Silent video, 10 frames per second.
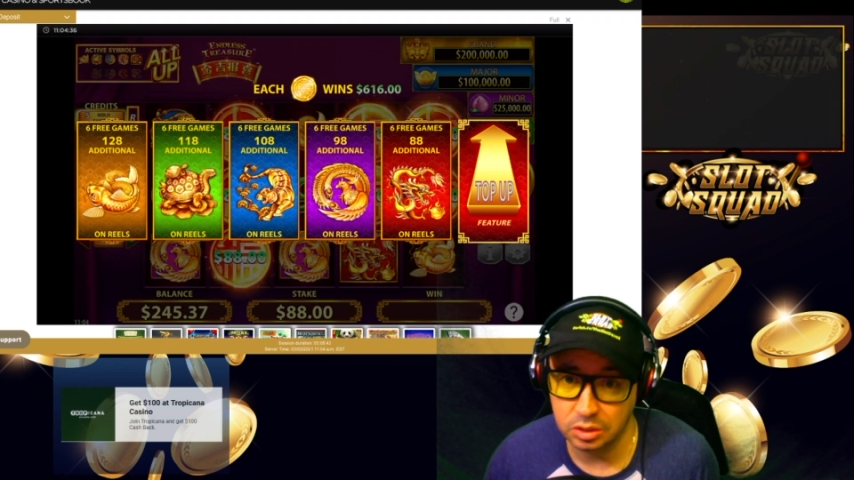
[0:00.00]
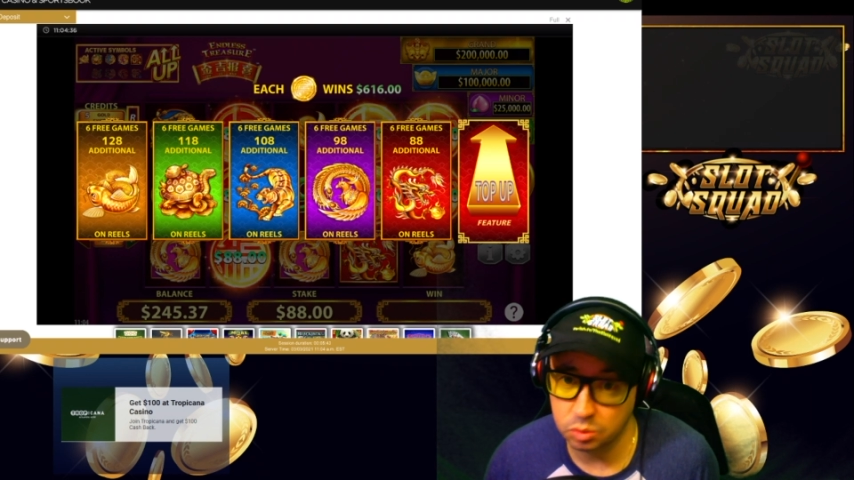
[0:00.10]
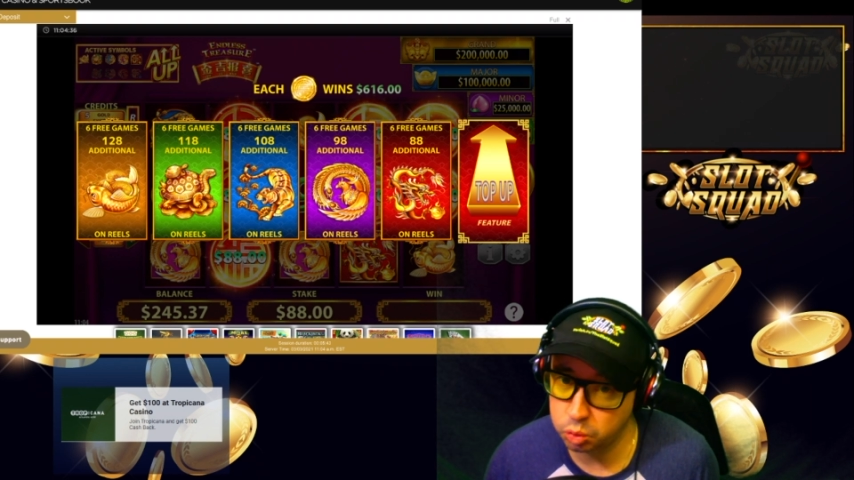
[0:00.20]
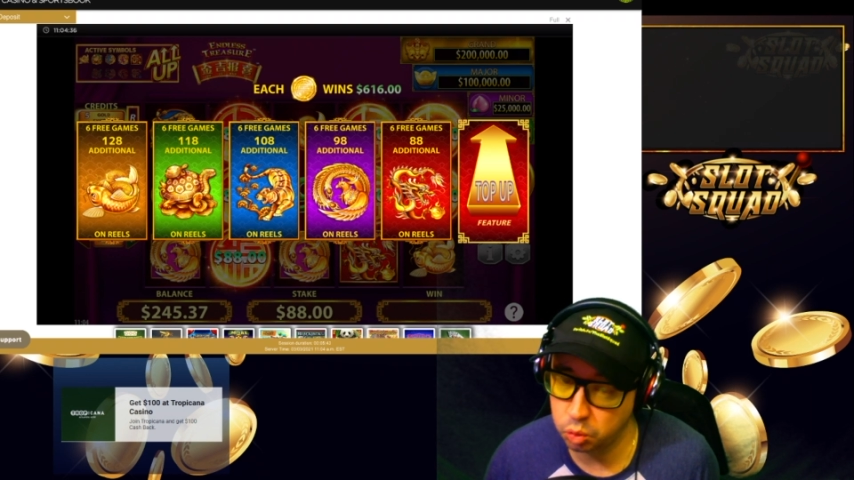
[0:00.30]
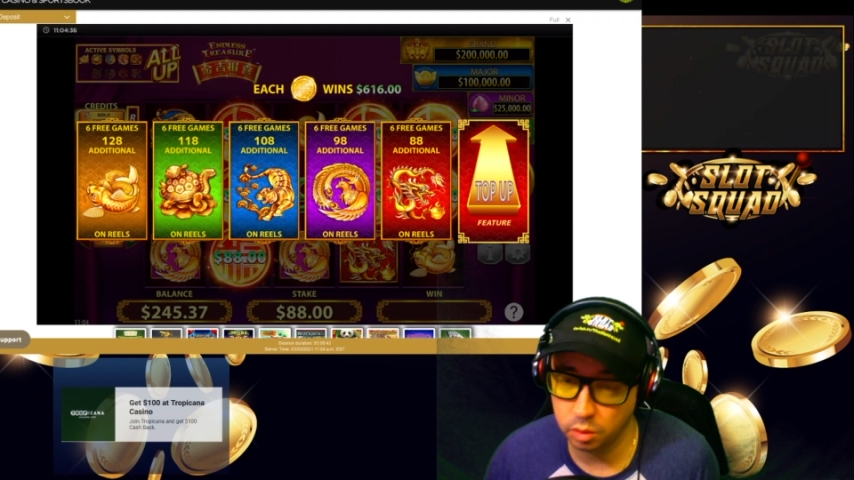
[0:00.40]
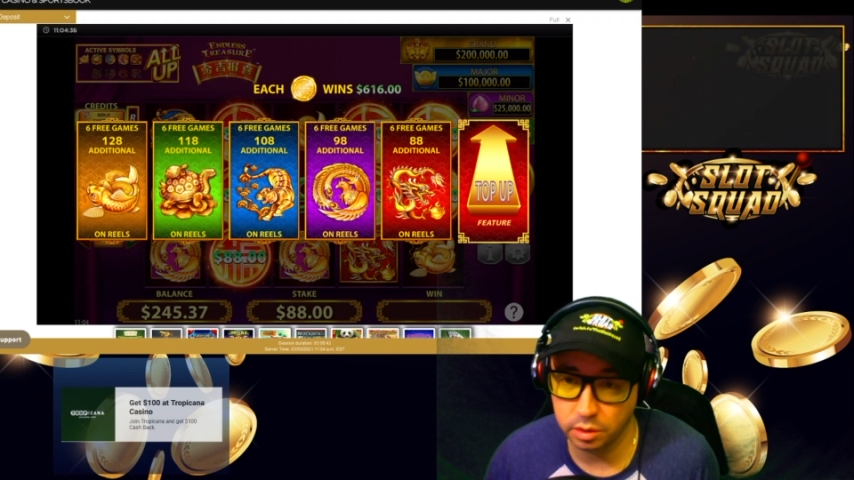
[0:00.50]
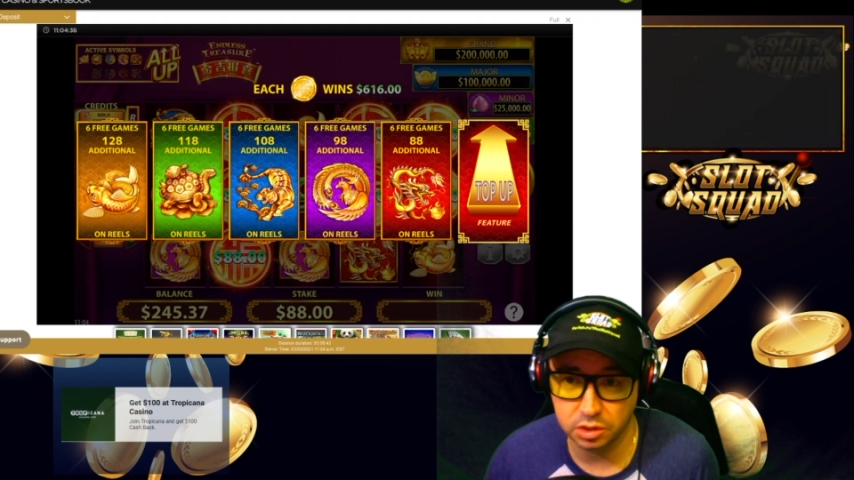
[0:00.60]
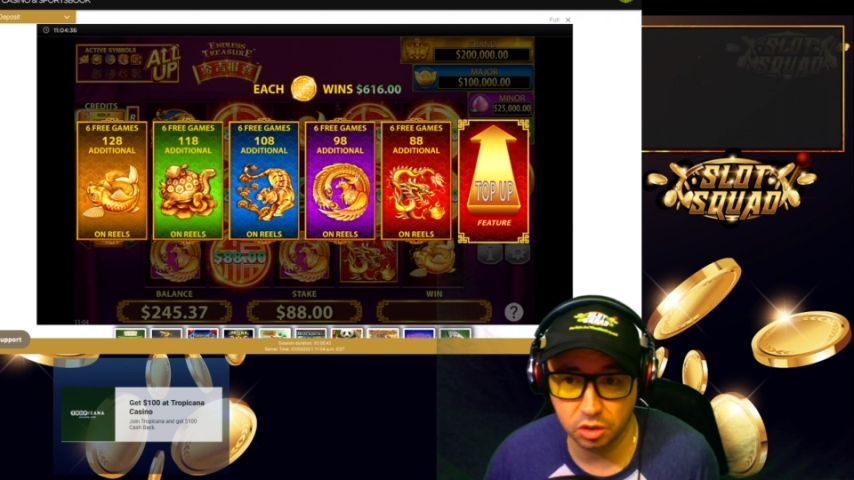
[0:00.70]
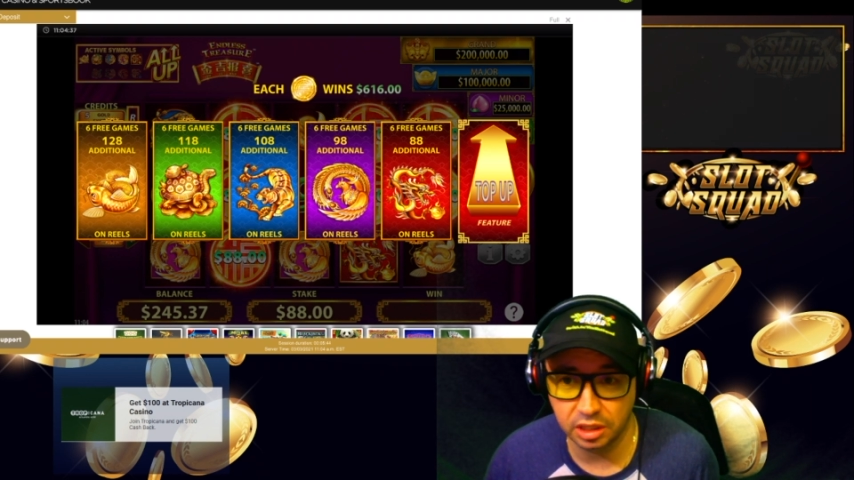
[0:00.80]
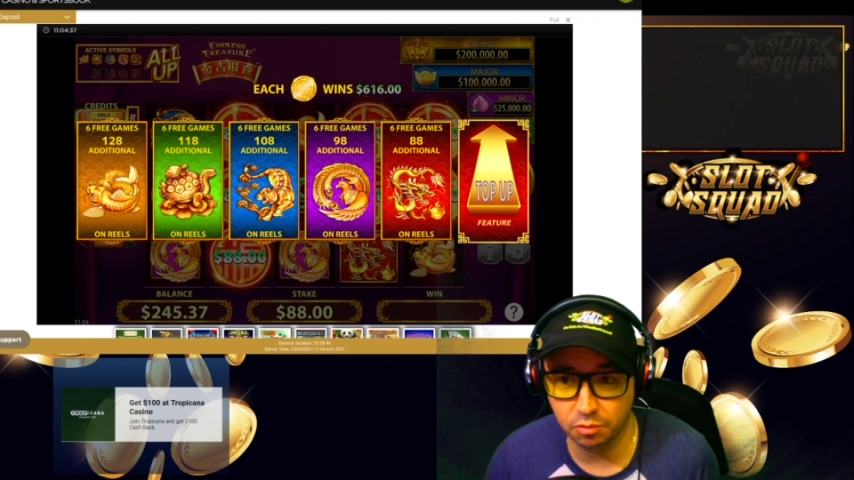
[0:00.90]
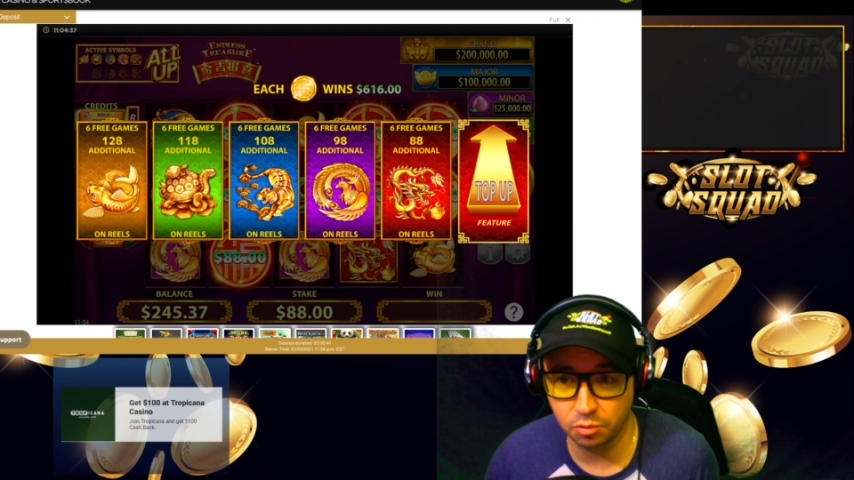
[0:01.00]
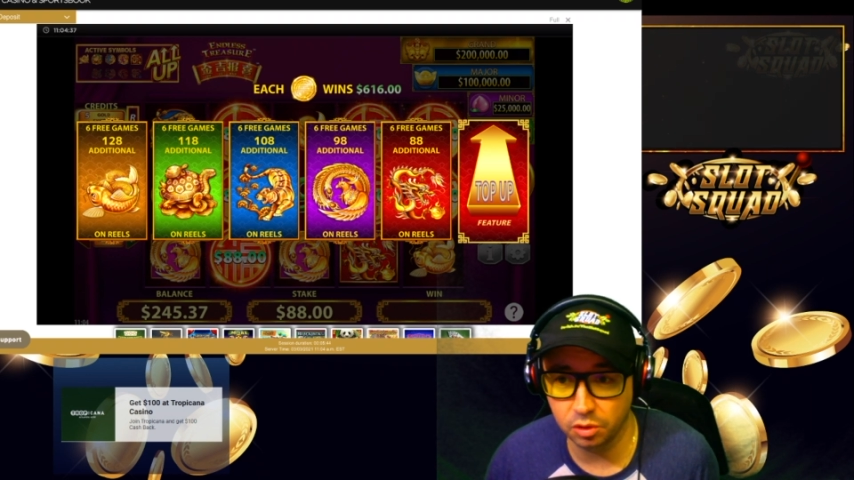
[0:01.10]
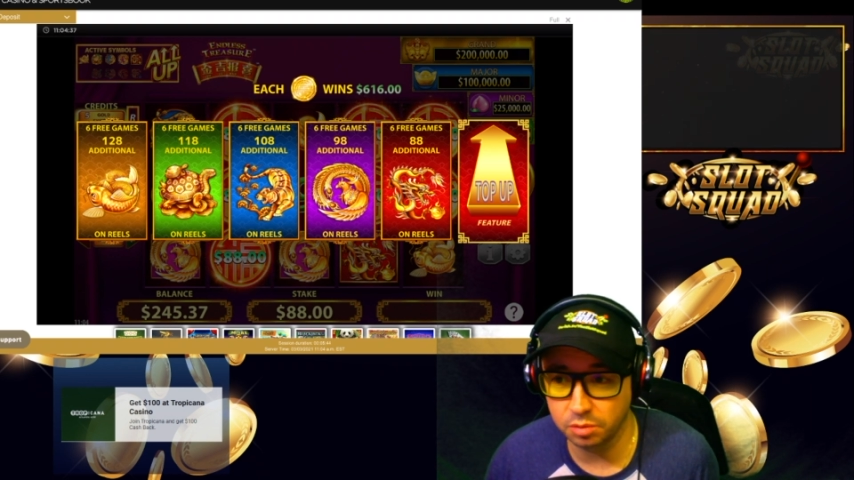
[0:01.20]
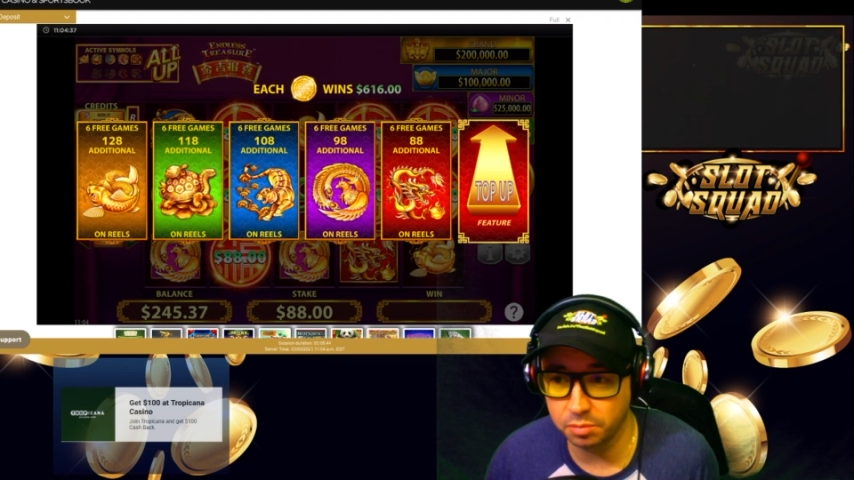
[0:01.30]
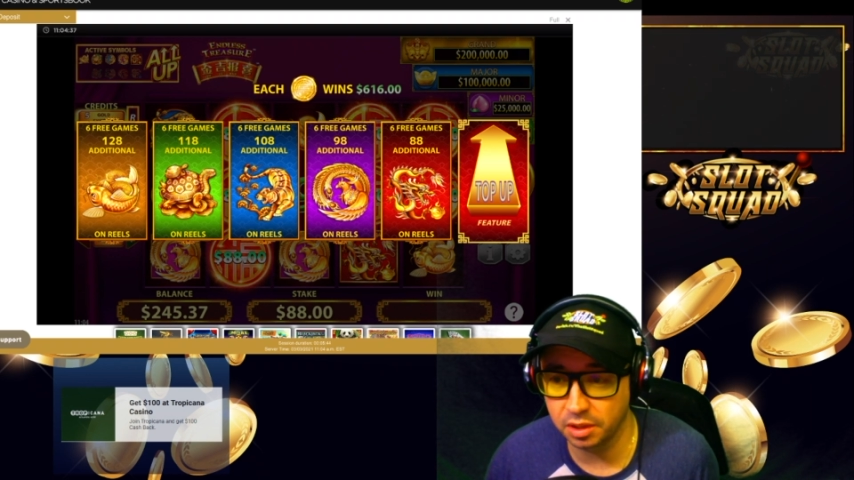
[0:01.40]
Whew, this could get
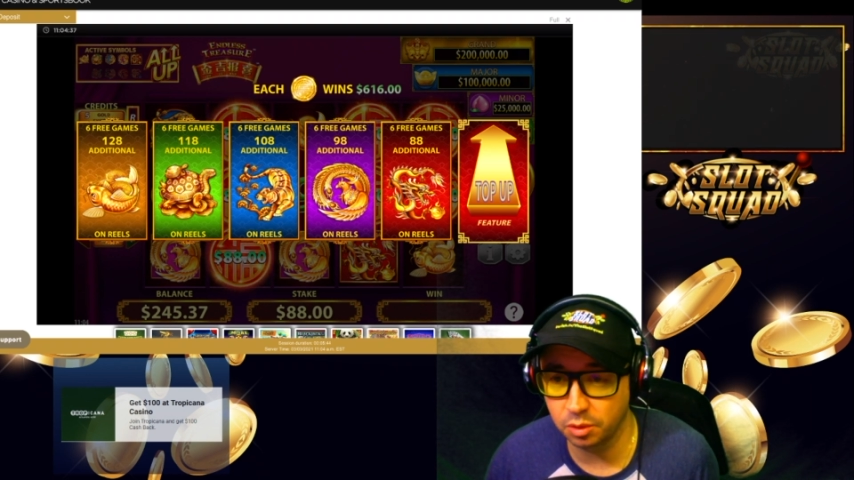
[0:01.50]
really big.